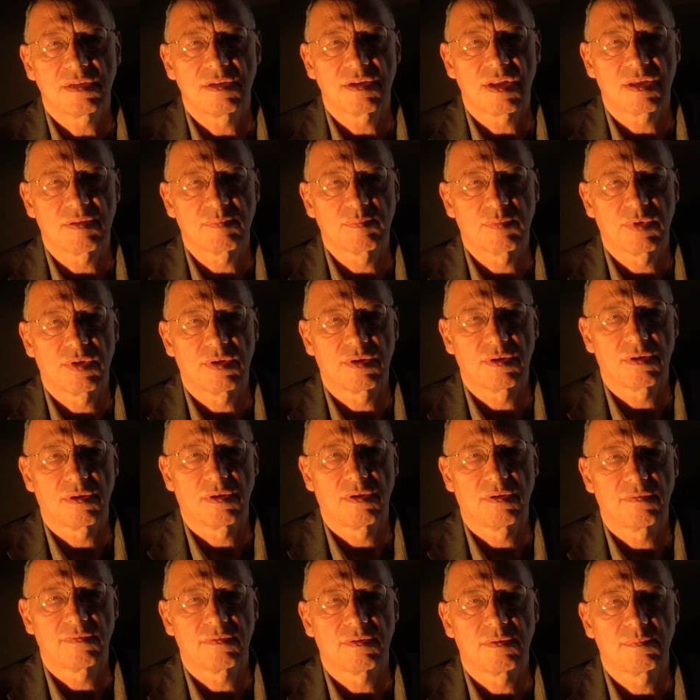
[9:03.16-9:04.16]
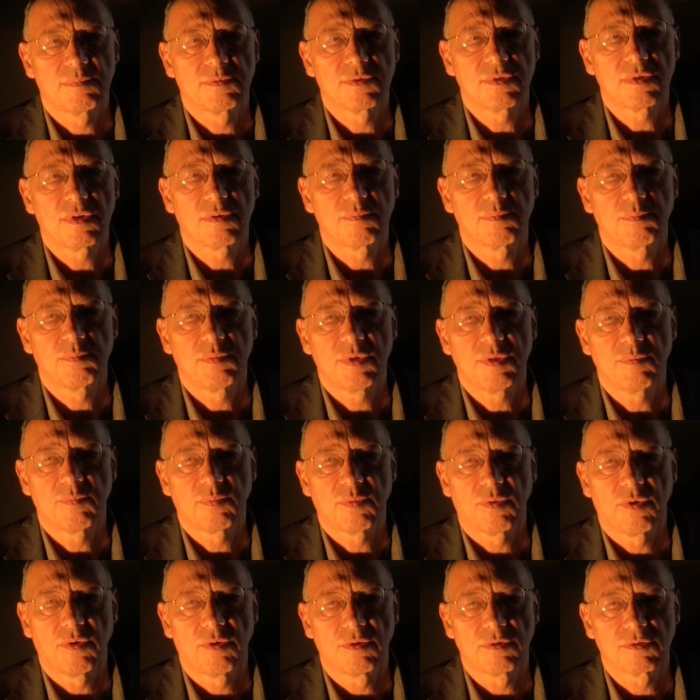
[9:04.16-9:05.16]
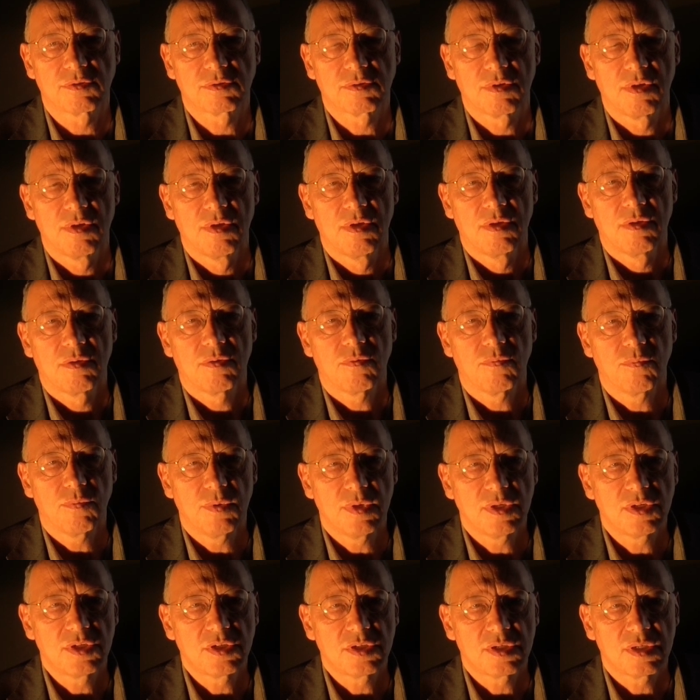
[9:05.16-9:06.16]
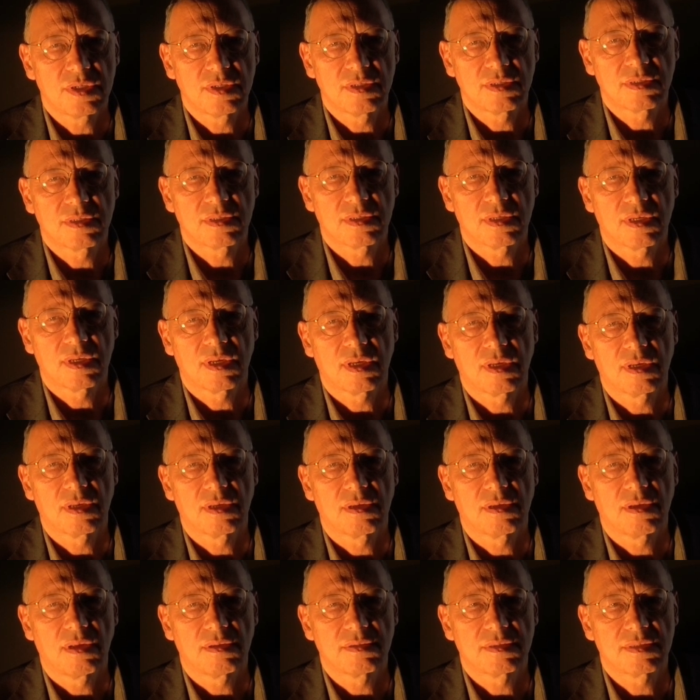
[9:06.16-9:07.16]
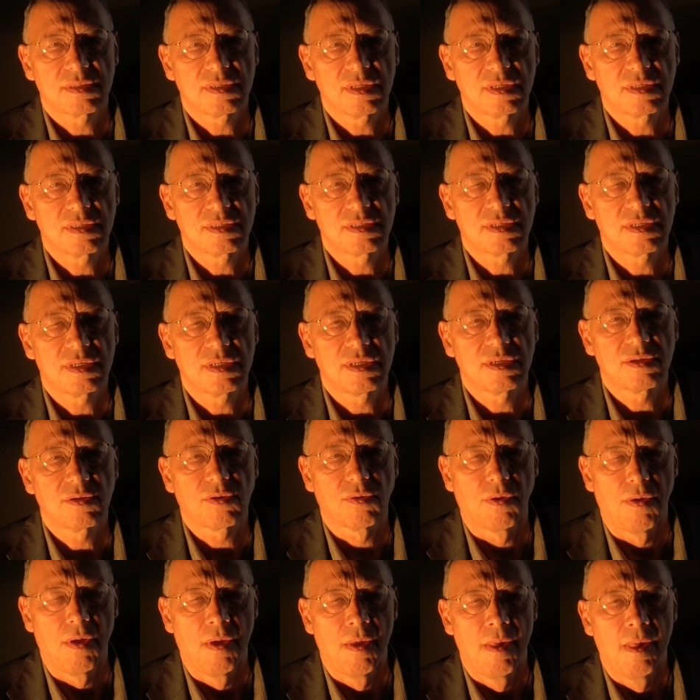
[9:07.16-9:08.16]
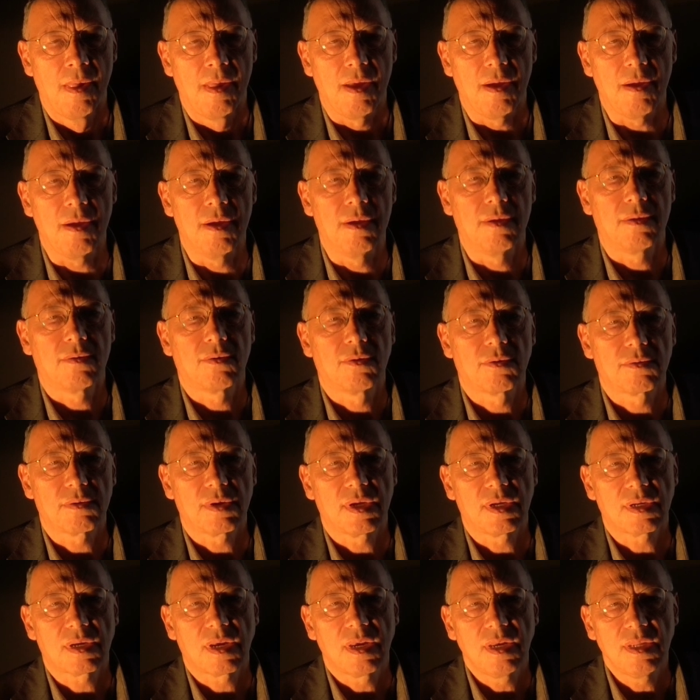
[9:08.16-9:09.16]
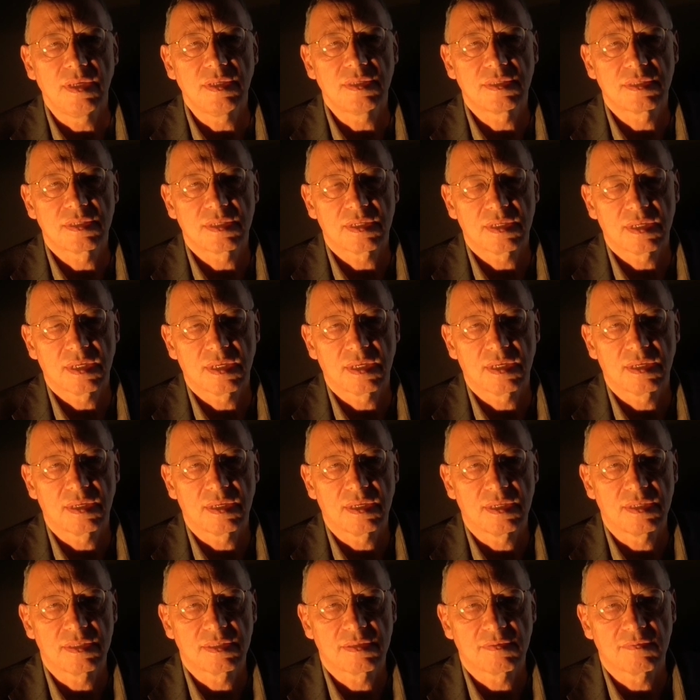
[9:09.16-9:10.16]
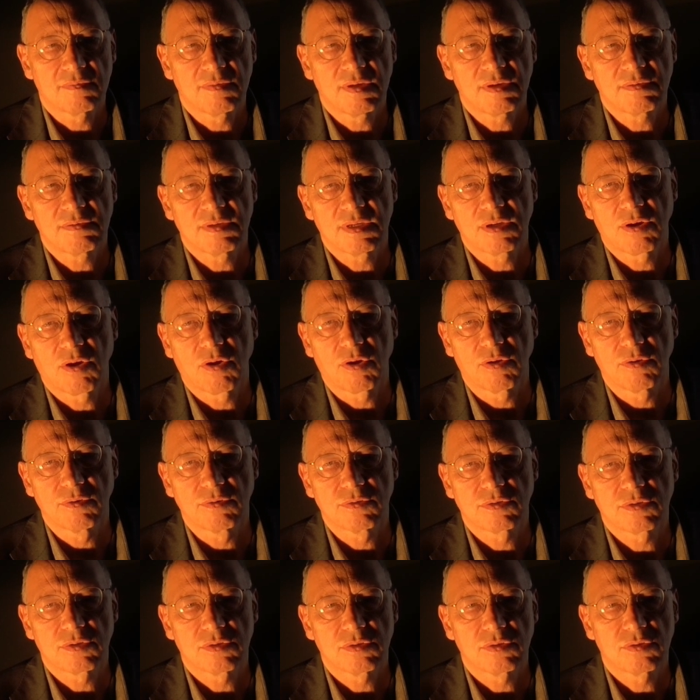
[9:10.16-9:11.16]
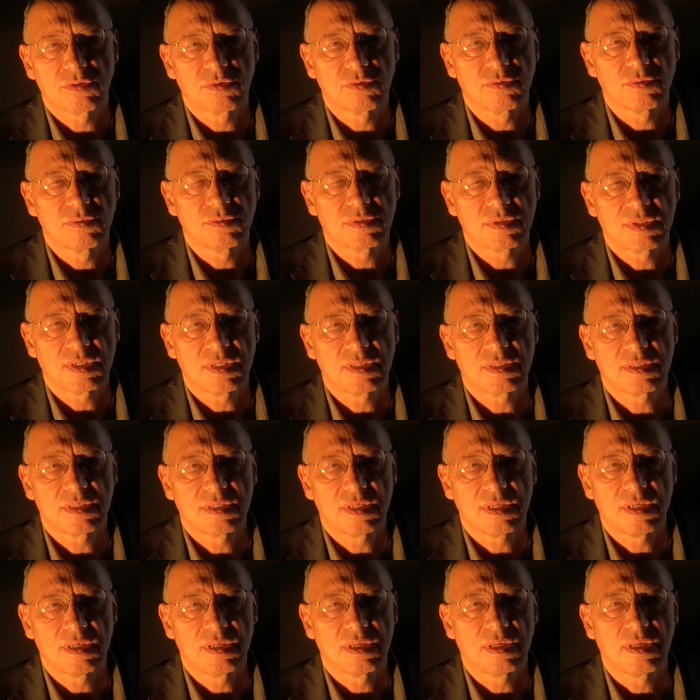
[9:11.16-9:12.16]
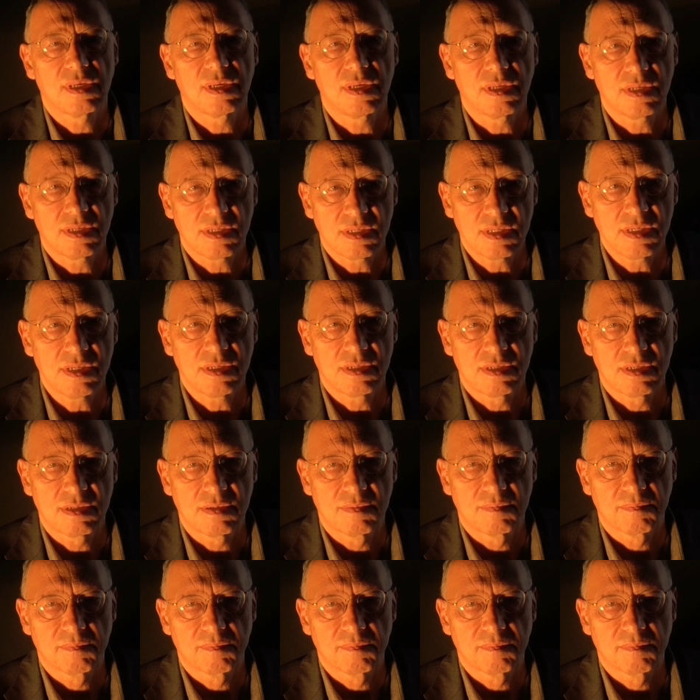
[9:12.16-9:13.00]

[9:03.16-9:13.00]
number of observed bipoles which is 60 or at least is very close to 60 indeed.